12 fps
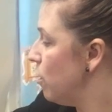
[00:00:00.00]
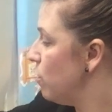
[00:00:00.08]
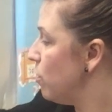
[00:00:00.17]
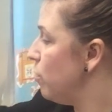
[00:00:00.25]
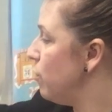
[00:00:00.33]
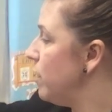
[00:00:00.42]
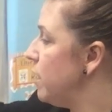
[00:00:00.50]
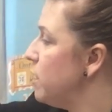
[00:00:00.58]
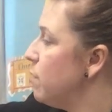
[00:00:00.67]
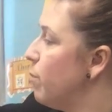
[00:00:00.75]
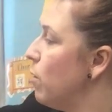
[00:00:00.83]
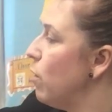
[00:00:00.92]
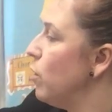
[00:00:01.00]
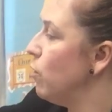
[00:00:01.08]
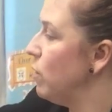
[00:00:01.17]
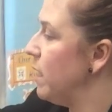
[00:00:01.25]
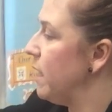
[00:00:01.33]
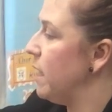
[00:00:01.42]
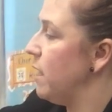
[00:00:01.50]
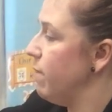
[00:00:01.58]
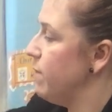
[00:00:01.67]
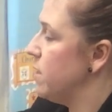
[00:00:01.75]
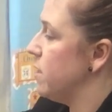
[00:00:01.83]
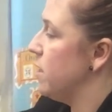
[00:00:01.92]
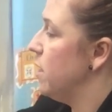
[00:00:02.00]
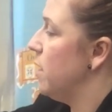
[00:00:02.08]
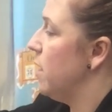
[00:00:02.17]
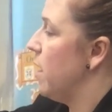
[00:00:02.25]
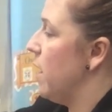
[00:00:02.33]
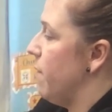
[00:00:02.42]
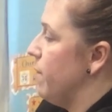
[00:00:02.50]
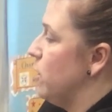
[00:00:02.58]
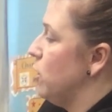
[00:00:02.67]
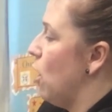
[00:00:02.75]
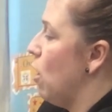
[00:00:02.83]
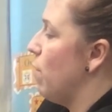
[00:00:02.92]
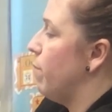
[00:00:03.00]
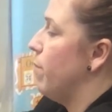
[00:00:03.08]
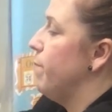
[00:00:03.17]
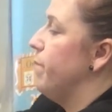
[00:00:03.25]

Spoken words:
So you need to put your leaves in the top.